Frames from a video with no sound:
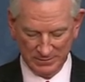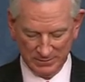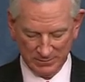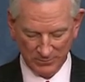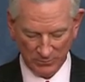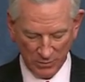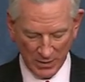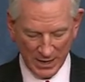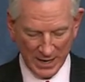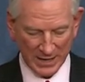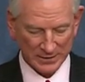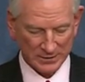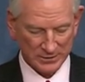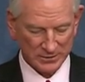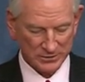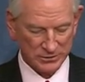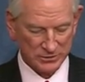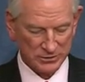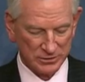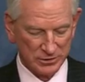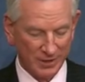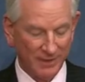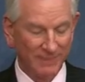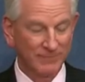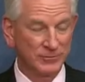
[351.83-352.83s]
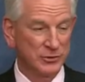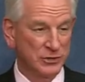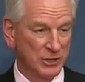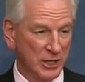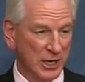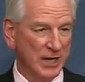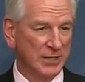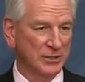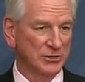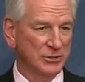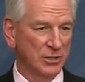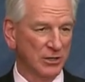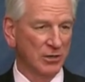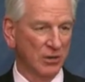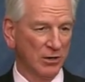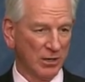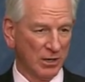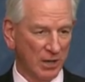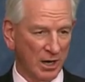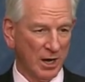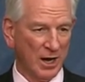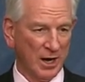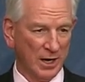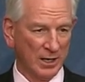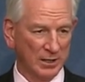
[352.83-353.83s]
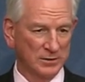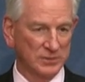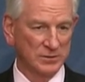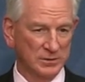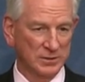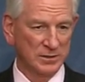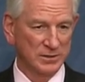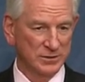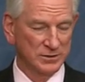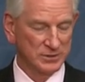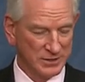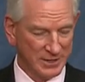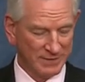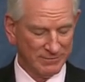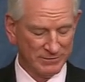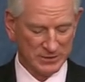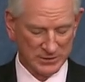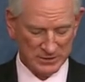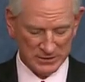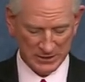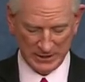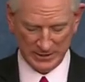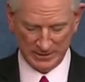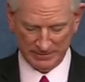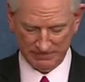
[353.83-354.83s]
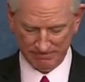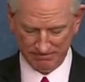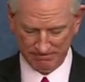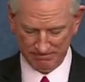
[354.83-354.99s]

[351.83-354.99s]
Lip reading: practice of changing our clocks, 17.